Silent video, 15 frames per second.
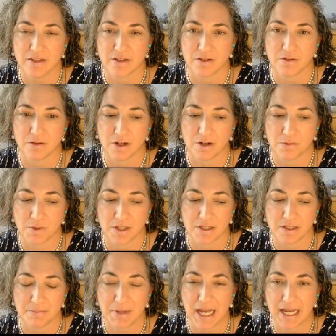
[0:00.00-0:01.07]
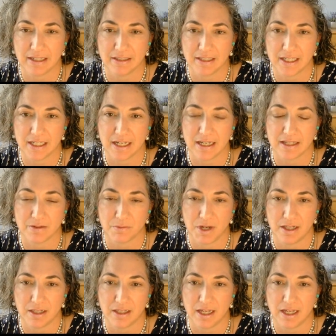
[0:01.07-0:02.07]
So there was paddling as well